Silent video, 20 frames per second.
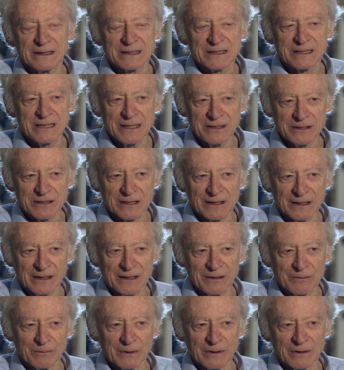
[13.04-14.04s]

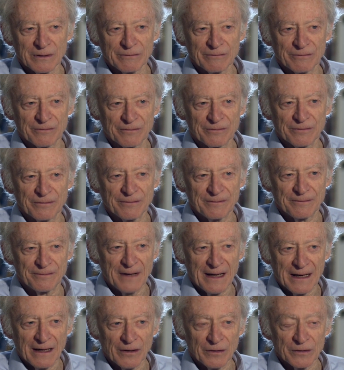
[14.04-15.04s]
Essentially, we've
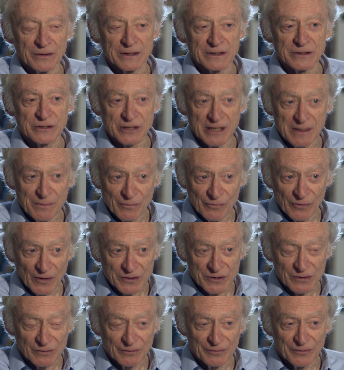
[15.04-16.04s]
found cheap
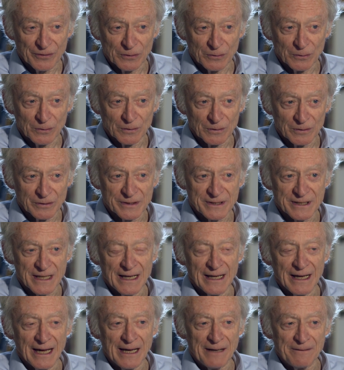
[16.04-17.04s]
fossil fuels
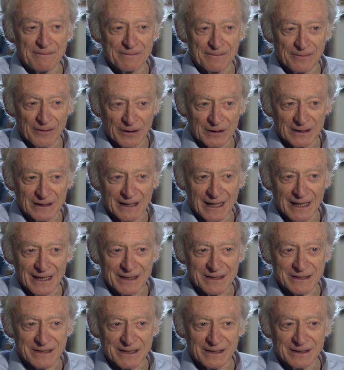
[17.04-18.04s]
and
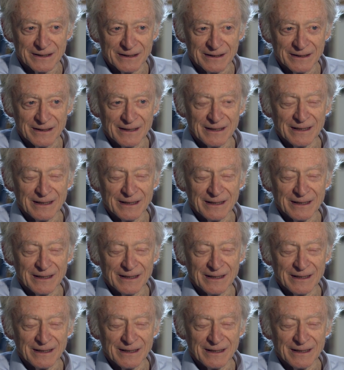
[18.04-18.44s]
fertilizer